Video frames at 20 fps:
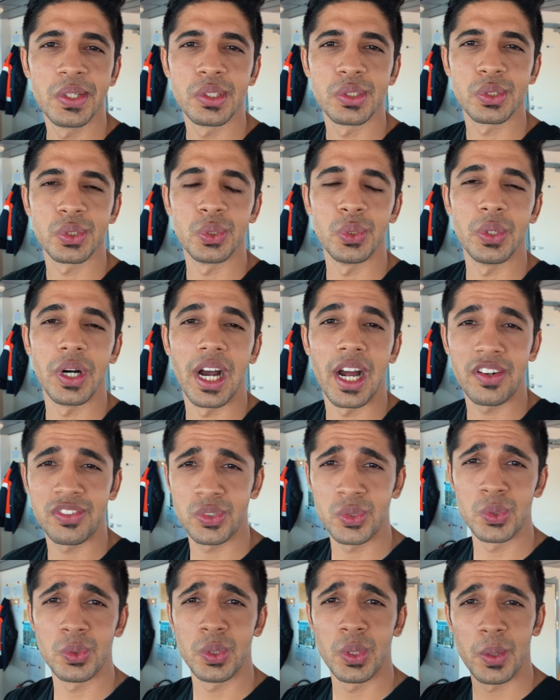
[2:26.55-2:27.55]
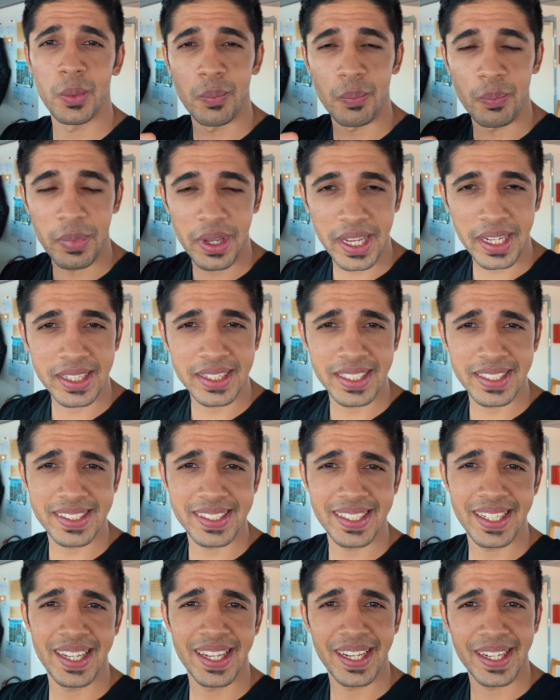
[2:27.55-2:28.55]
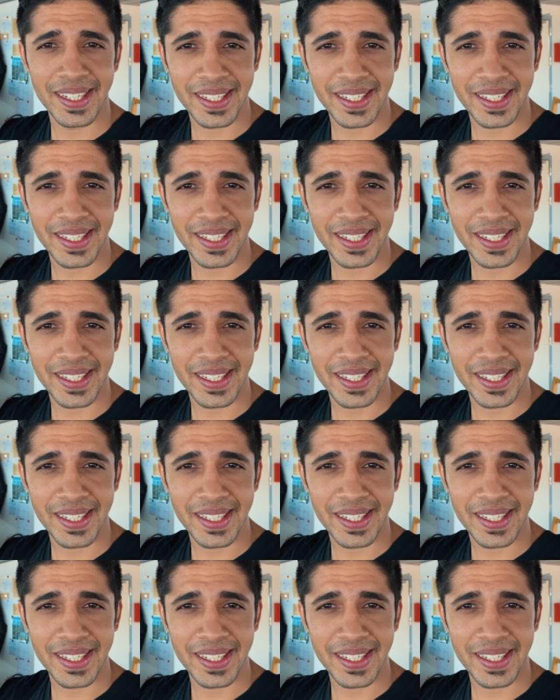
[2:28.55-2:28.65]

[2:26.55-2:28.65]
So I have to make this